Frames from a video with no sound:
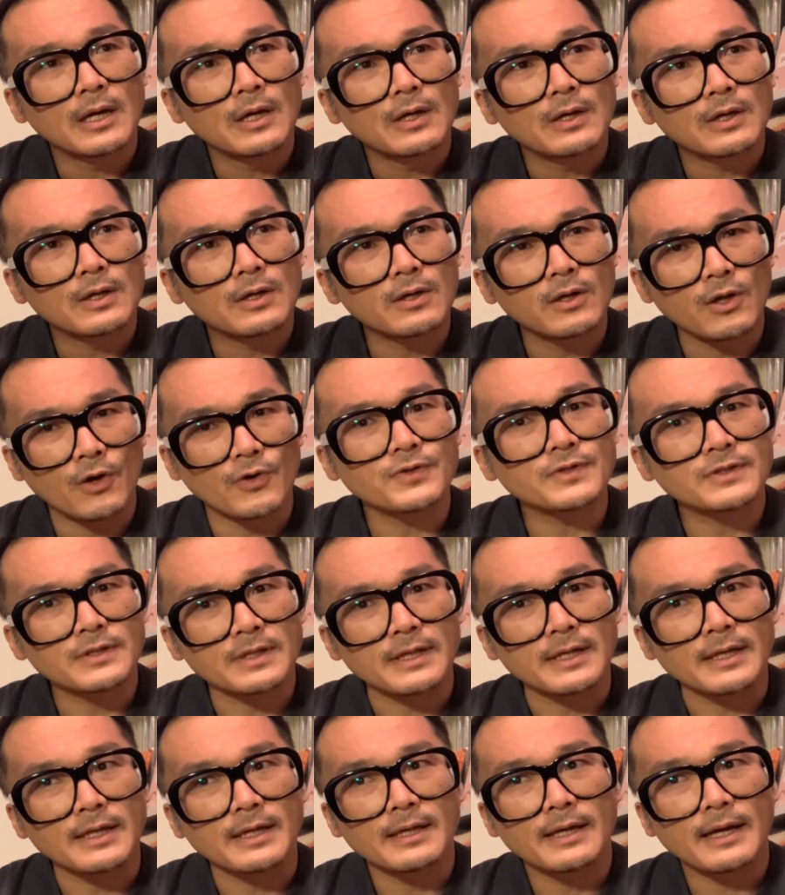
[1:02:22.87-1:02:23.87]

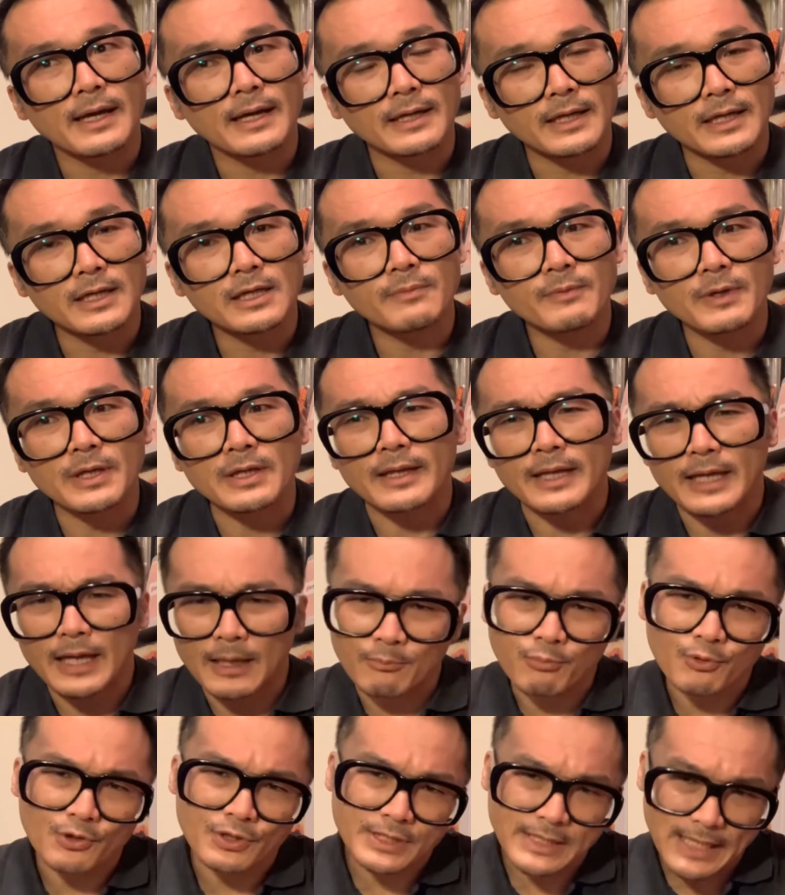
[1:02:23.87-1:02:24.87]
closely and intimately and
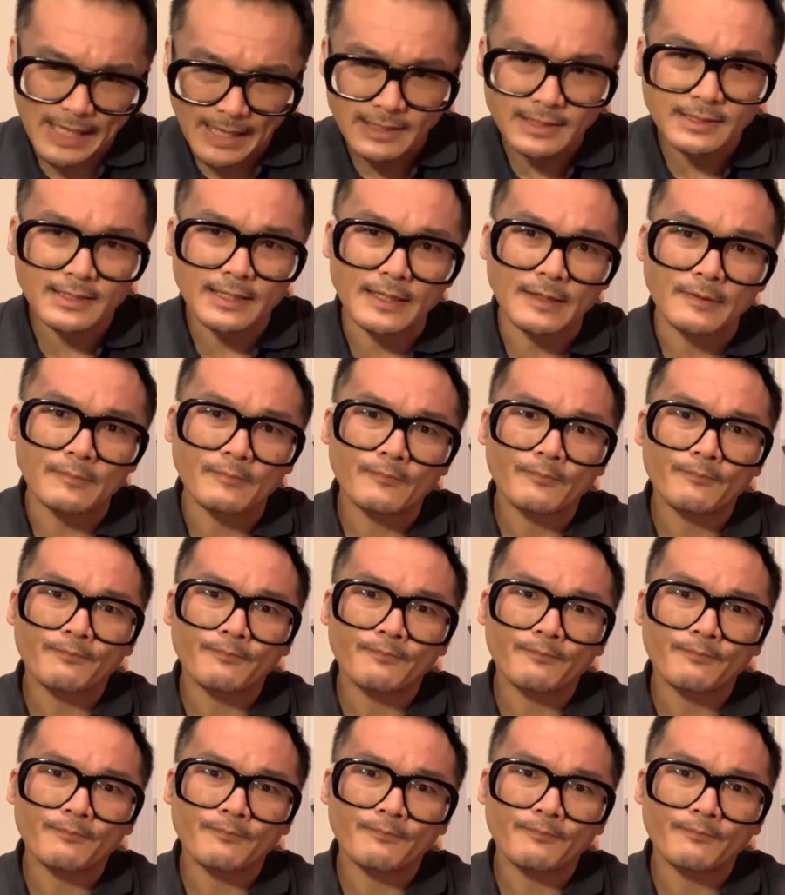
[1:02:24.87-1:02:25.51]
protecting